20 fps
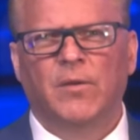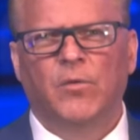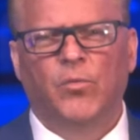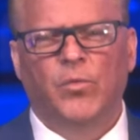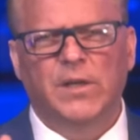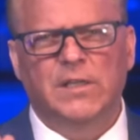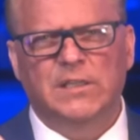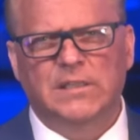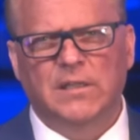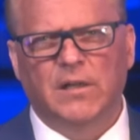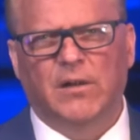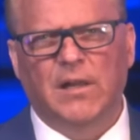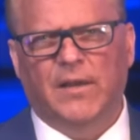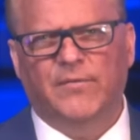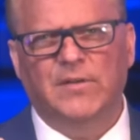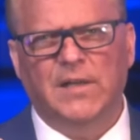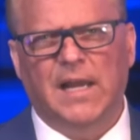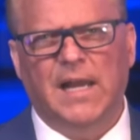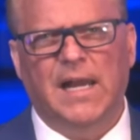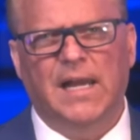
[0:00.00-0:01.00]
We still have
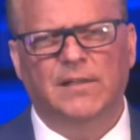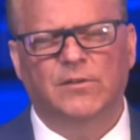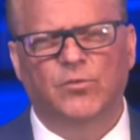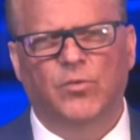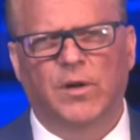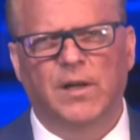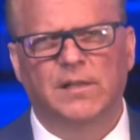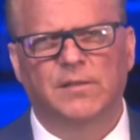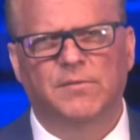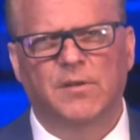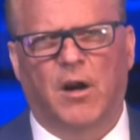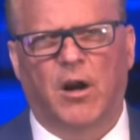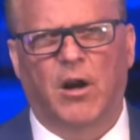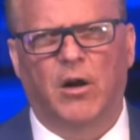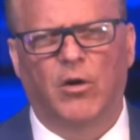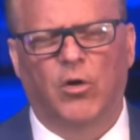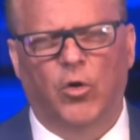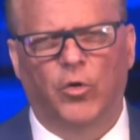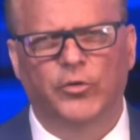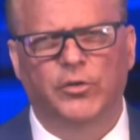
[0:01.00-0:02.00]
to ask what is
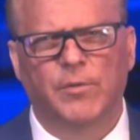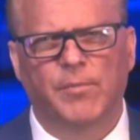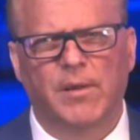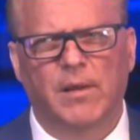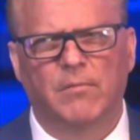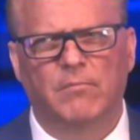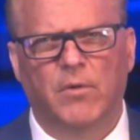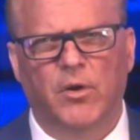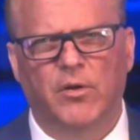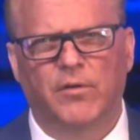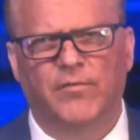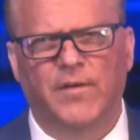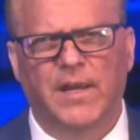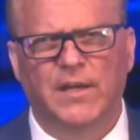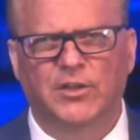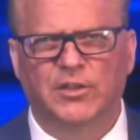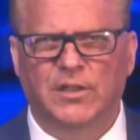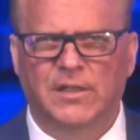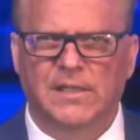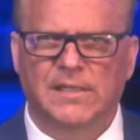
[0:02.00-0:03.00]
our ultimate
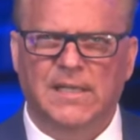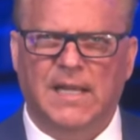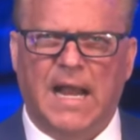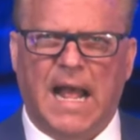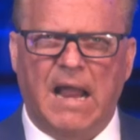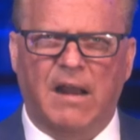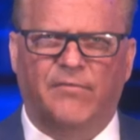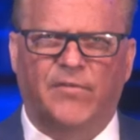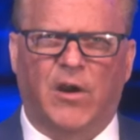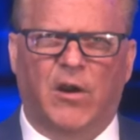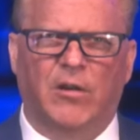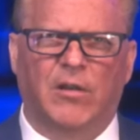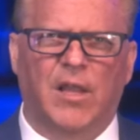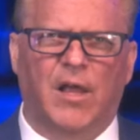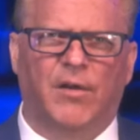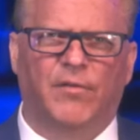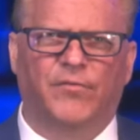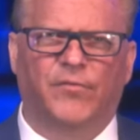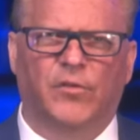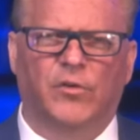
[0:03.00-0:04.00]
motivation? Is it out of our
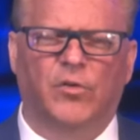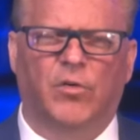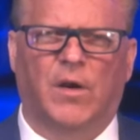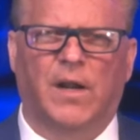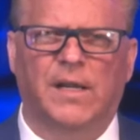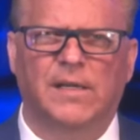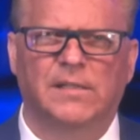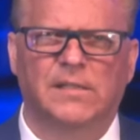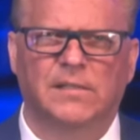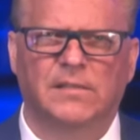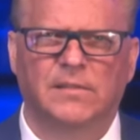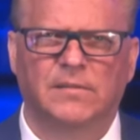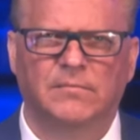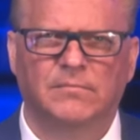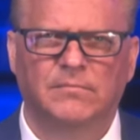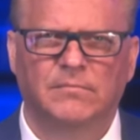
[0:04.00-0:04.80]
love for Christ?